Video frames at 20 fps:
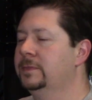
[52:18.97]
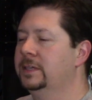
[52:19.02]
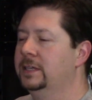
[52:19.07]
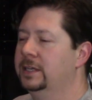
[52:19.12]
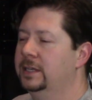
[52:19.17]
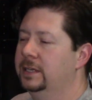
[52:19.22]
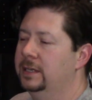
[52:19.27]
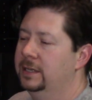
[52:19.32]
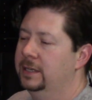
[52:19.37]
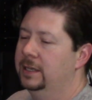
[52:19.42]

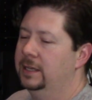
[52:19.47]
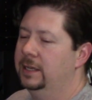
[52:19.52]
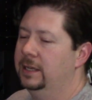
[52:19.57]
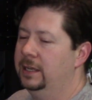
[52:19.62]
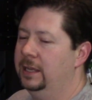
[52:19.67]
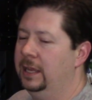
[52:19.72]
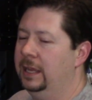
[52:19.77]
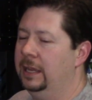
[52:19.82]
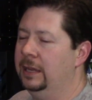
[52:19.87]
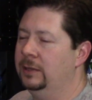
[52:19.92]
Yeah, yeah.
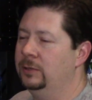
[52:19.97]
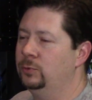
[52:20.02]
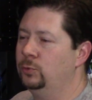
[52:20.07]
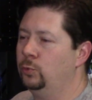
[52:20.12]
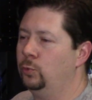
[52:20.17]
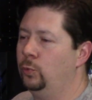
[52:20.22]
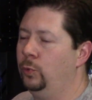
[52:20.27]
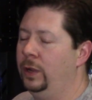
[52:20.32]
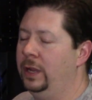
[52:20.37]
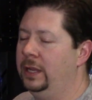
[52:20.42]

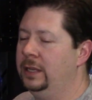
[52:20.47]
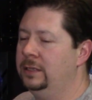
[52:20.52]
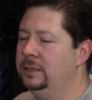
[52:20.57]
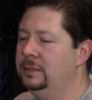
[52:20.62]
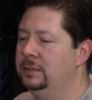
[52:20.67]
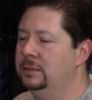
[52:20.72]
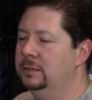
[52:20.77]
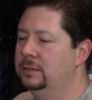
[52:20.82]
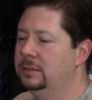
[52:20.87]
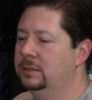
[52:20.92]
And
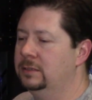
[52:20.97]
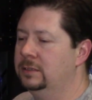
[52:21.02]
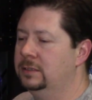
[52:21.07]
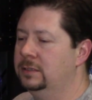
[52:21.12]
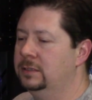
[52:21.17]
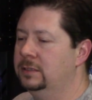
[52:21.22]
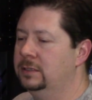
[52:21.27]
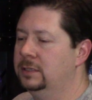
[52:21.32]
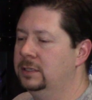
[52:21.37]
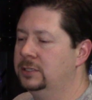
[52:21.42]
when
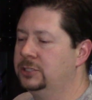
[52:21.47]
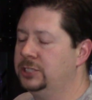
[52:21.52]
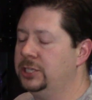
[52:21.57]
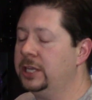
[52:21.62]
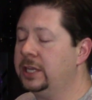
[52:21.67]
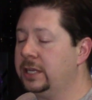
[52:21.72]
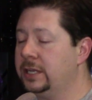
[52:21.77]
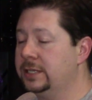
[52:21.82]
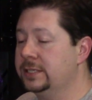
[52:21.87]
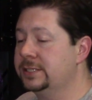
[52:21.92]

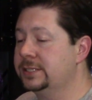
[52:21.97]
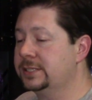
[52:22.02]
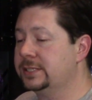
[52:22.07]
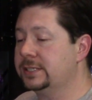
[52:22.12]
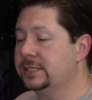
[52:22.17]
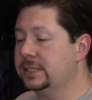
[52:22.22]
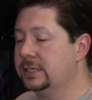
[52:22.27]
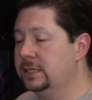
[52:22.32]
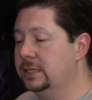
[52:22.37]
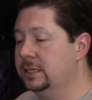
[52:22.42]

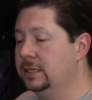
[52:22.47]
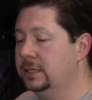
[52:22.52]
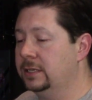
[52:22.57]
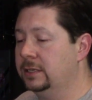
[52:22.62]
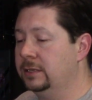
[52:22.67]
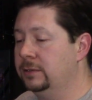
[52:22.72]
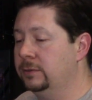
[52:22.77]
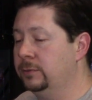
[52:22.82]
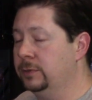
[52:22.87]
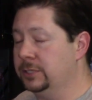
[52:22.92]
Chicas,
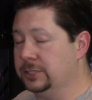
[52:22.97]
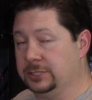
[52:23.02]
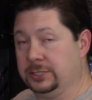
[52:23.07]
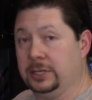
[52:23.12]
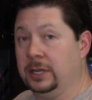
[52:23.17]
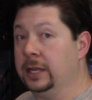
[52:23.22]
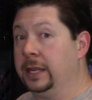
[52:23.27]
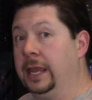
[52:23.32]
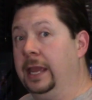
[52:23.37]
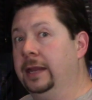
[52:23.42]
which
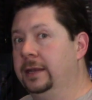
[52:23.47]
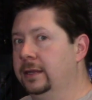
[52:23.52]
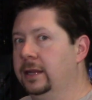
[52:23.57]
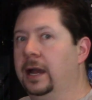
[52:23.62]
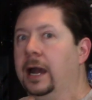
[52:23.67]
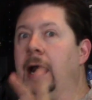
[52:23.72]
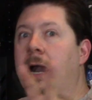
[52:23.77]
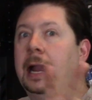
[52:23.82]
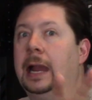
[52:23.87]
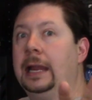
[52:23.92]
again,
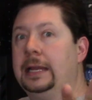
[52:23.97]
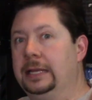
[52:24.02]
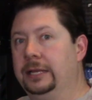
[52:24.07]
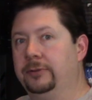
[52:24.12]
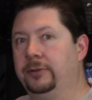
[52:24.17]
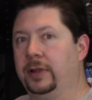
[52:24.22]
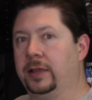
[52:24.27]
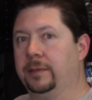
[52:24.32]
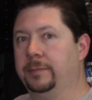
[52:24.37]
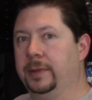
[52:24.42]
highly
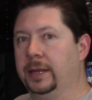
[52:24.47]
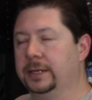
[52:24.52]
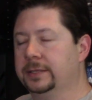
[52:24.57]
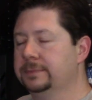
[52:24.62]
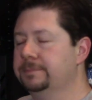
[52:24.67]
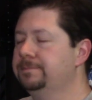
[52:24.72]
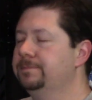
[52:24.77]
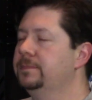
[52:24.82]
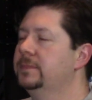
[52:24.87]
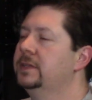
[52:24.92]
recommend,
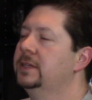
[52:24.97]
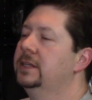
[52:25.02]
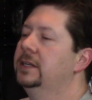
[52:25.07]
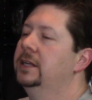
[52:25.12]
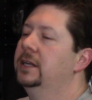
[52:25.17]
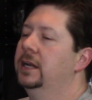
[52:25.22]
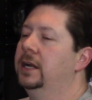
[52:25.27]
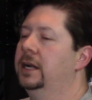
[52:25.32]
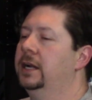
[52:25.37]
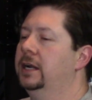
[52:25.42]

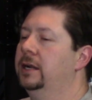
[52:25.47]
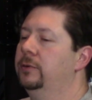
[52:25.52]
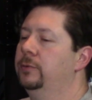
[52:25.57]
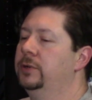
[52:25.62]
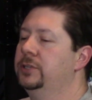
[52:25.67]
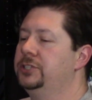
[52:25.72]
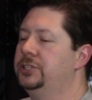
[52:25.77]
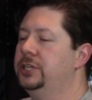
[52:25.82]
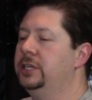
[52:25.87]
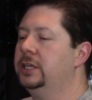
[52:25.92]

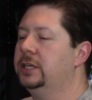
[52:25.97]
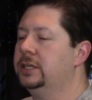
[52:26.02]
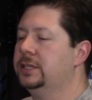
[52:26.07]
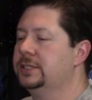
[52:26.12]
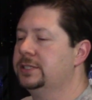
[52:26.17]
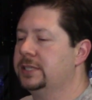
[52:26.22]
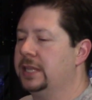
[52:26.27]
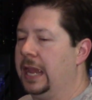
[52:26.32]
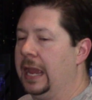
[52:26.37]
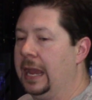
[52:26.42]
when
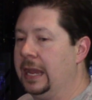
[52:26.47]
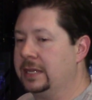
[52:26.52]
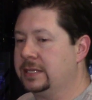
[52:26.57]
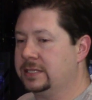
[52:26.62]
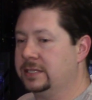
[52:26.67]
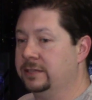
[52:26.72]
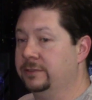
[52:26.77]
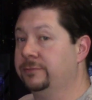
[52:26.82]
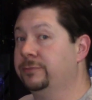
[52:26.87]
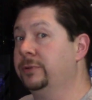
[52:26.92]
Chicas
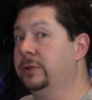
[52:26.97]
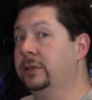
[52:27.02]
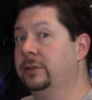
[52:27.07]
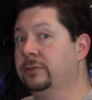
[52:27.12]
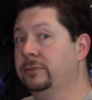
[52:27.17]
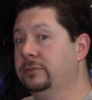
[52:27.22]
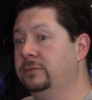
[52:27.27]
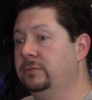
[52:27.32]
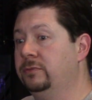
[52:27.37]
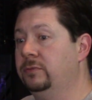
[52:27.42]
asked if
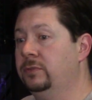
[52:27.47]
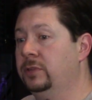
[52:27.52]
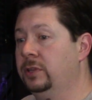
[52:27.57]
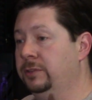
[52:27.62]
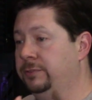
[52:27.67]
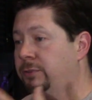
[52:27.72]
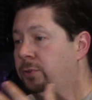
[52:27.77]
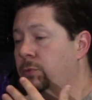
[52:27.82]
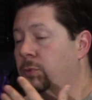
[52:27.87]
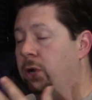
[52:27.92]
you
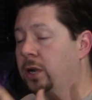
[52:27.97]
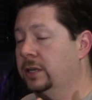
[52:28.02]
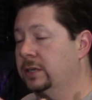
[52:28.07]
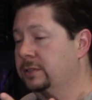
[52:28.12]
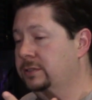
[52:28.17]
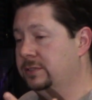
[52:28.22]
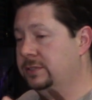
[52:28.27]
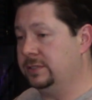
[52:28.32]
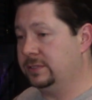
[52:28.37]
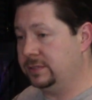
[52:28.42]

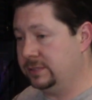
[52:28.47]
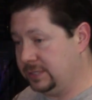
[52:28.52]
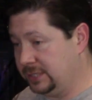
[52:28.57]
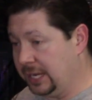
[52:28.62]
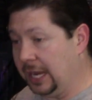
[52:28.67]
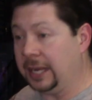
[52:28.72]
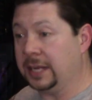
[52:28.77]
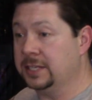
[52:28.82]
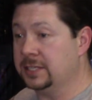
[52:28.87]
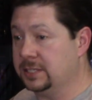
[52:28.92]
wanted
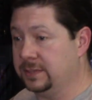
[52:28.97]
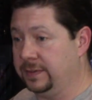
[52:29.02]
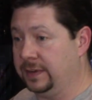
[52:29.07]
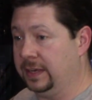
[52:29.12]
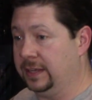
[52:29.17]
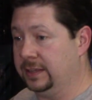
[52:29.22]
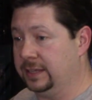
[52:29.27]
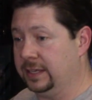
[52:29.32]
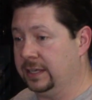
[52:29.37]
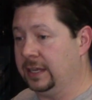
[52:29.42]
seconds of
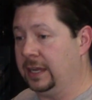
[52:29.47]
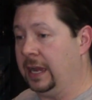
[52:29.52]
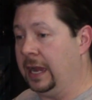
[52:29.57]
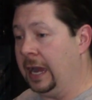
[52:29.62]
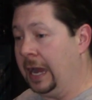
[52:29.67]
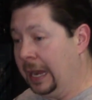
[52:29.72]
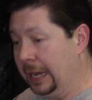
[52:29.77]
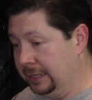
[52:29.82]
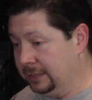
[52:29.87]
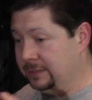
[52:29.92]
anything,
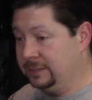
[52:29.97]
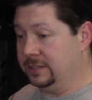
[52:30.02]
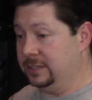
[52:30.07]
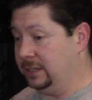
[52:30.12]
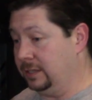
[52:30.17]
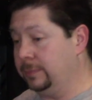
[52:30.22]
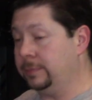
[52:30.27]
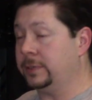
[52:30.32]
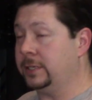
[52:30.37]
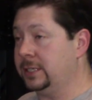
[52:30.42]
I
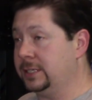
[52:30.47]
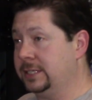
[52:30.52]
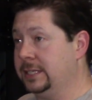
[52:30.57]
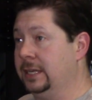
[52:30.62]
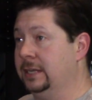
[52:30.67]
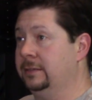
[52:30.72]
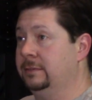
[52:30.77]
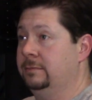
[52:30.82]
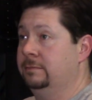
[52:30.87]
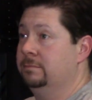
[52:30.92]
deliberately
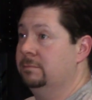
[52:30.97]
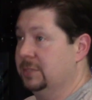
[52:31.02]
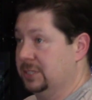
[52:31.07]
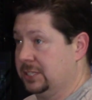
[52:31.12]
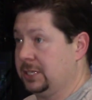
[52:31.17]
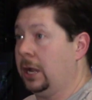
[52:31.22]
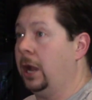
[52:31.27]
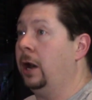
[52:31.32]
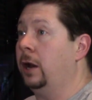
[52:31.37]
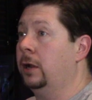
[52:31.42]
said
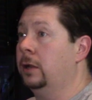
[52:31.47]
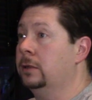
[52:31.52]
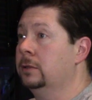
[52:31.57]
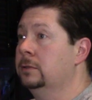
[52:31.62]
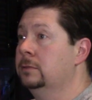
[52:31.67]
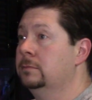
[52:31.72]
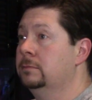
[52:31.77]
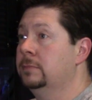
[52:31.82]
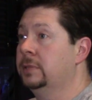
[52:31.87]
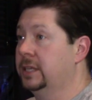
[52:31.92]
mezcal,
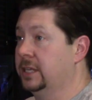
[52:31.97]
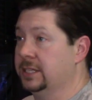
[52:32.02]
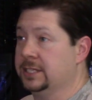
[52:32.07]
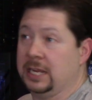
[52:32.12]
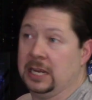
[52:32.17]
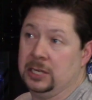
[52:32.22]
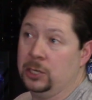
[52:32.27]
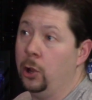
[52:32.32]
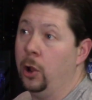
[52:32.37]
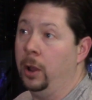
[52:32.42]
because
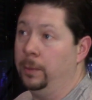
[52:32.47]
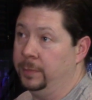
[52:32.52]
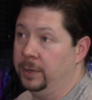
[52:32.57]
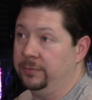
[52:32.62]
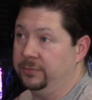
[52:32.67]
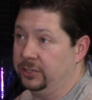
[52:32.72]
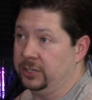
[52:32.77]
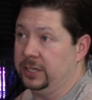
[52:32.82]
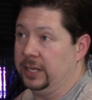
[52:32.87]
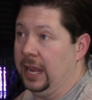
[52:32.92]
I know I'm
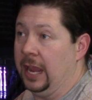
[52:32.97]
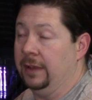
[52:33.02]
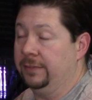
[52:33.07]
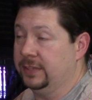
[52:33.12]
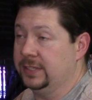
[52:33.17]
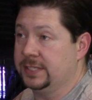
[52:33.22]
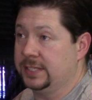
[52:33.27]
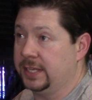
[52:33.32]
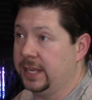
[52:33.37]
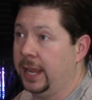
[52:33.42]
never going to have
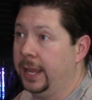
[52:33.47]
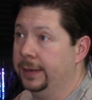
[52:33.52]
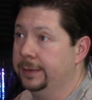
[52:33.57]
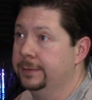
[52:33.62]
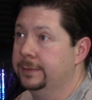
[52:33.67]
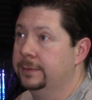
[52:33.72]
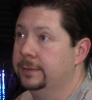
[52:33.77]
this again.